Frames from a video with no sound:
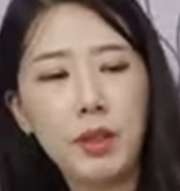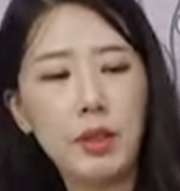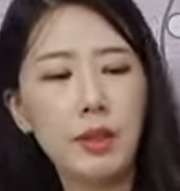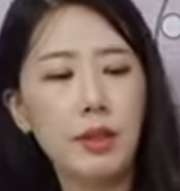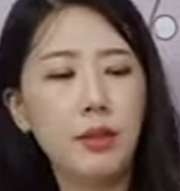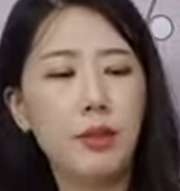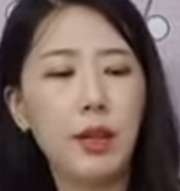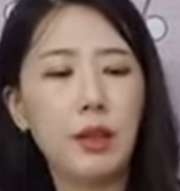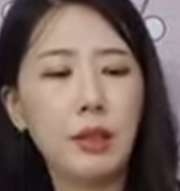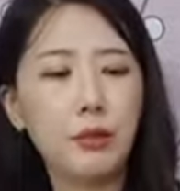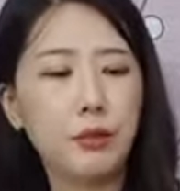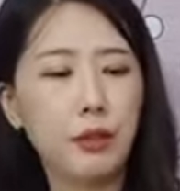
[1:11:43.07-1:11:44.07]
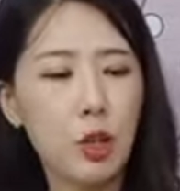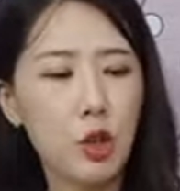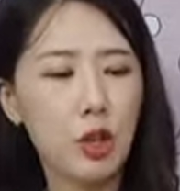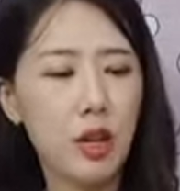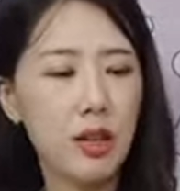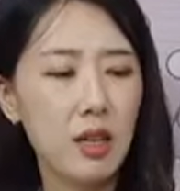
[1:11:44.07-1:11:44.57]
is a very
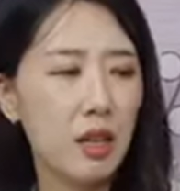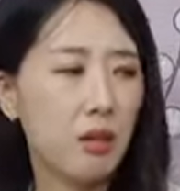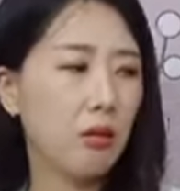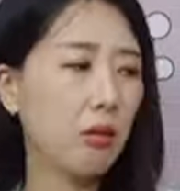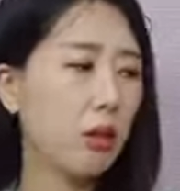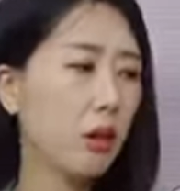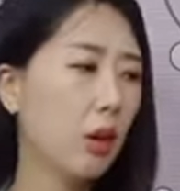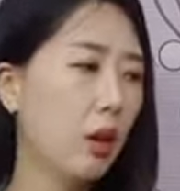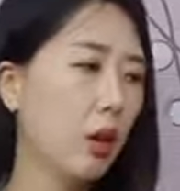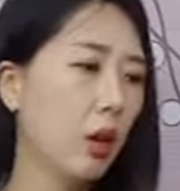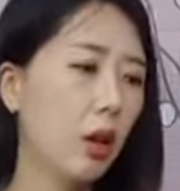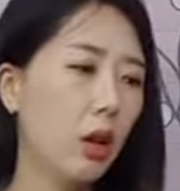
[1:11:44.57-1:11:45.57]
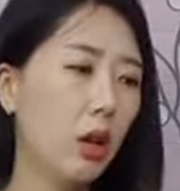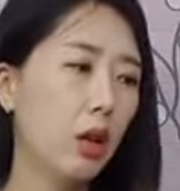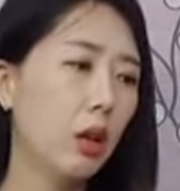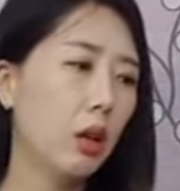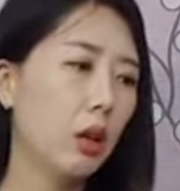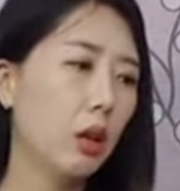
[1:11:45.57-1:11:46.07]
fresh onion.
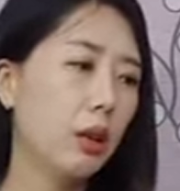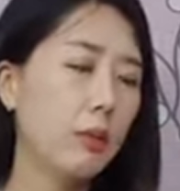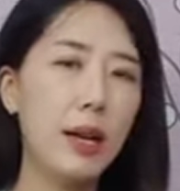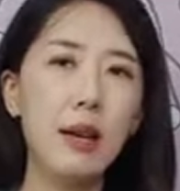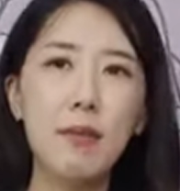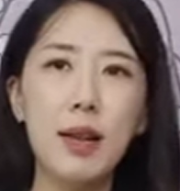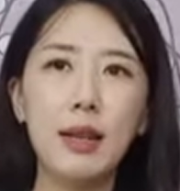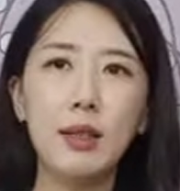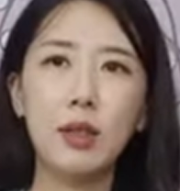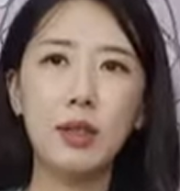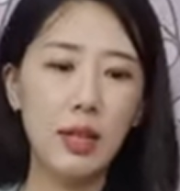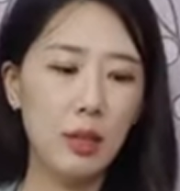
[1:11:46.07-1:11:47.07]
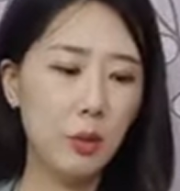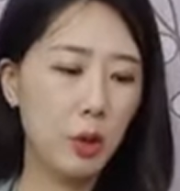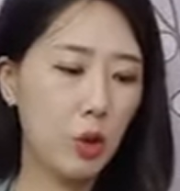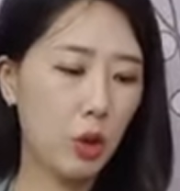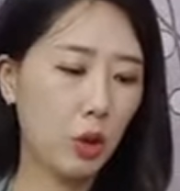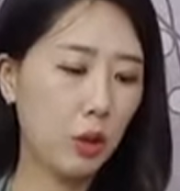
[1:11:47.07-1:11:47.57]
I made a
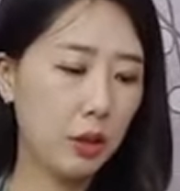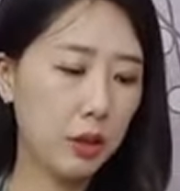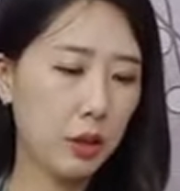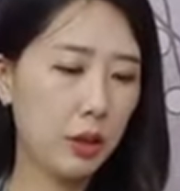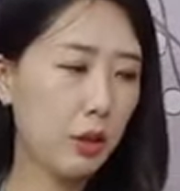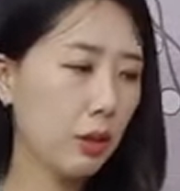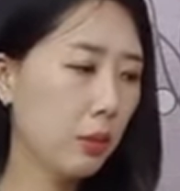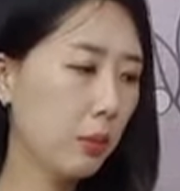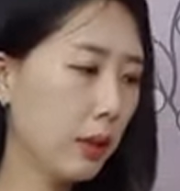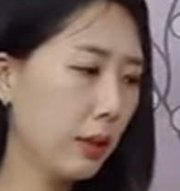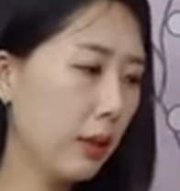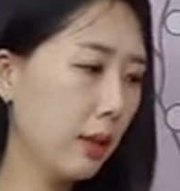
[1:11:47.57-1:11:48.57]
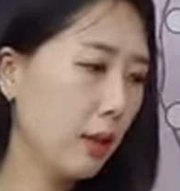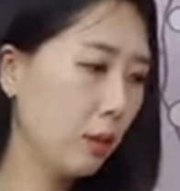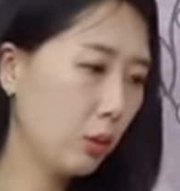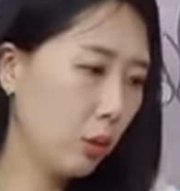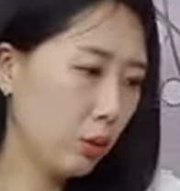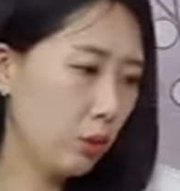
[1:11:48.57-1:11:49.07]
sandwich earlier, but I
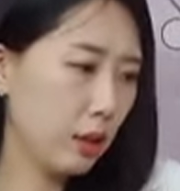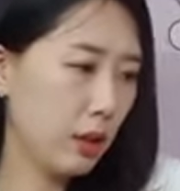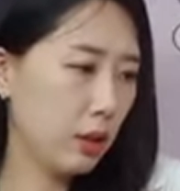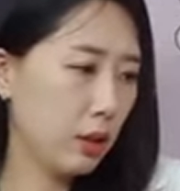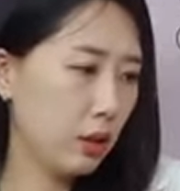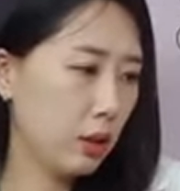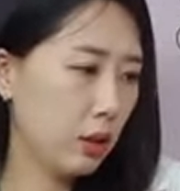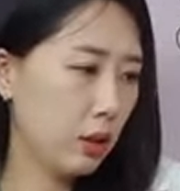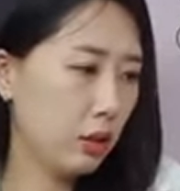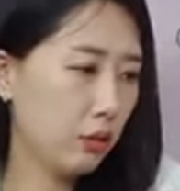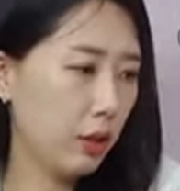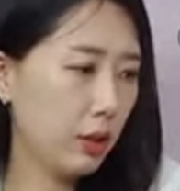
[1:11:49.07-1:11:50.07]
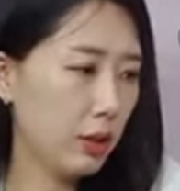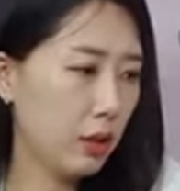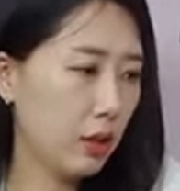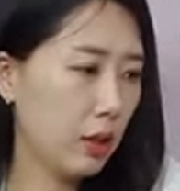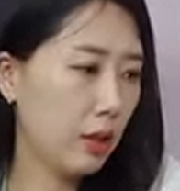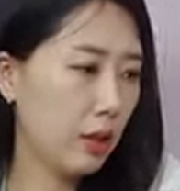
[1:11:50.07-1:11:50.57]
told you guys this is very
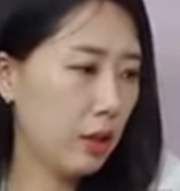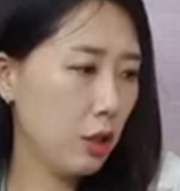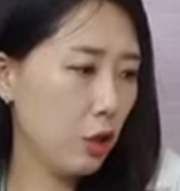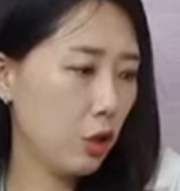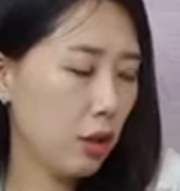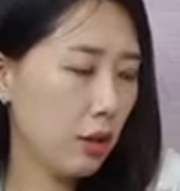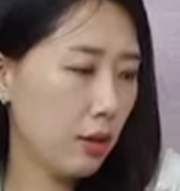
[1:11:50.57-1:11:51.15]
stylish.